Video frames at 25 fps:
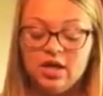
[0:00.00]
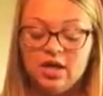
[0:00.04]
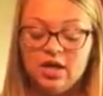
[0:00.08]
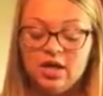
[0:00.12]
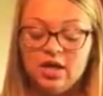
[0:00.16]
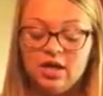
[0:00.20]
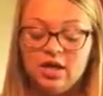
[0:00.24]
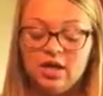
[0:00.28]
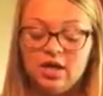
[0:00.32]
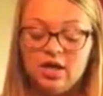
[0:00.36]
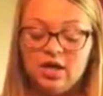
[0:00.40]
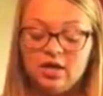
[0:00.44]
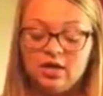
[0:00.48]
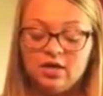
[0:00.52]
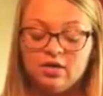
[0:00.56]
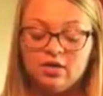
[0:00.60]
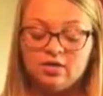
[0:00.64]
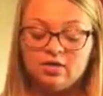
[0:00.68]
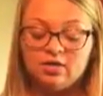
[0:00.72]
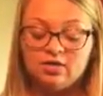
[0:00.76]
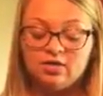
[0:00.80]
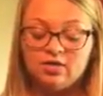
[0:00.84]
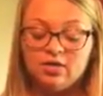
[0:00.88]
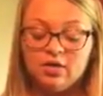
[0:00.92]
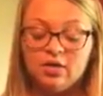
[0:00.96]
and
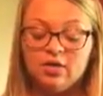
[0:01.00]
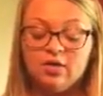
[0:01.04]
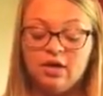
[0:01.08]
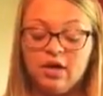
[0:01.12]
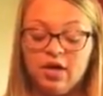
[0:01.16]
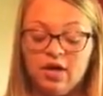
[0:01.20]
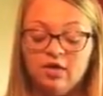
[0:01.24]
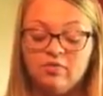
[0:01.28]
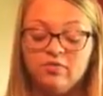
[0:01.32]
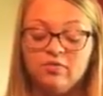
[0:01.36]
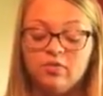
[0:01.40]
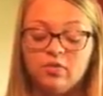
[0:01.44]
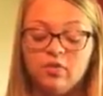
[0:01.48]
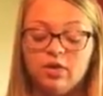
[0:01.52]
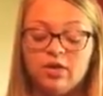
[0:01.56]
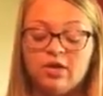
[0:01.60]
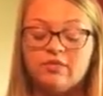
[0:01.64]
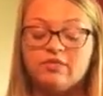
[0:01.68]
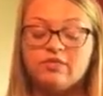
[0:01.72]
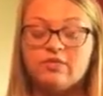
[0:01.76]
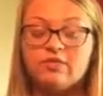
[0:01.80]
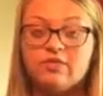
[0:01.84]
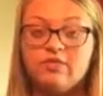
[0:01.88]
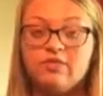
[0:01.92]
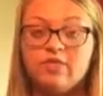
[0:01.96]
alpha
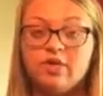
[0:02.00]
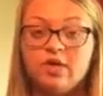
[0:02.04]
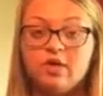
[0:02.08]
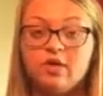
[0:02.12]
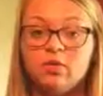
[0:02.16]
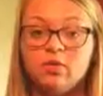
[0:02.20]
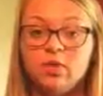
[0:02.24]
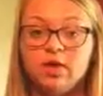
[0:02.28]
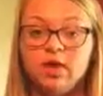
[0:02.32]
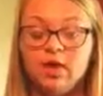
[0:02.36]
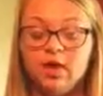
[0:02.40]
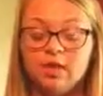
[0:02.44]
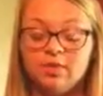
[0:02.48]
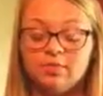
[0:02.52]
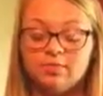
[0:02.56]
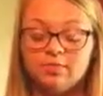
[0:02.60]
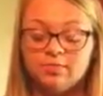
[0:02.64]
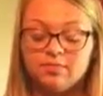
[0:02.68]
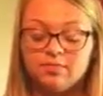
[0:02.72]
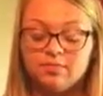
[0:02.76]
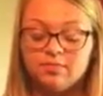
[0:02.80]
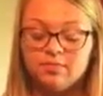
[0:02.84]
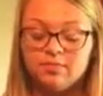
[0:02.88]
waves fade away.